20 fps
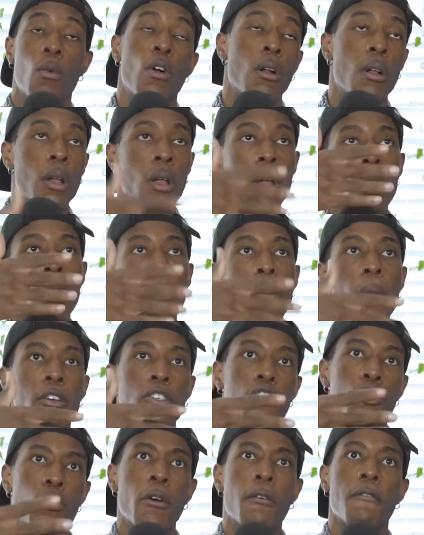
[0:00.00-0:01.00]
Well, my
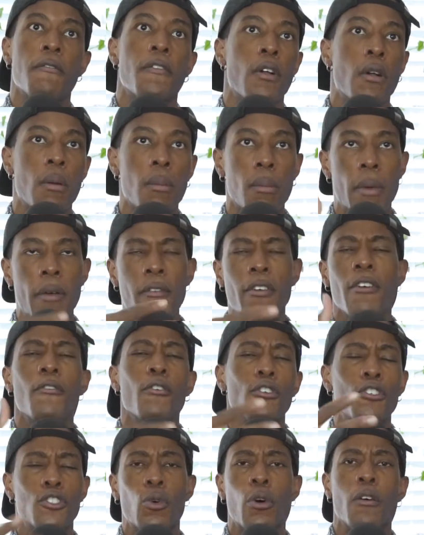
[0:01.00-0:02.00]
very
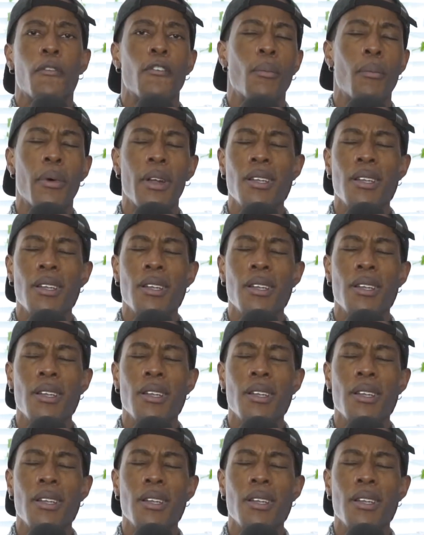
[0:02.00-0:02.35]
first short film, but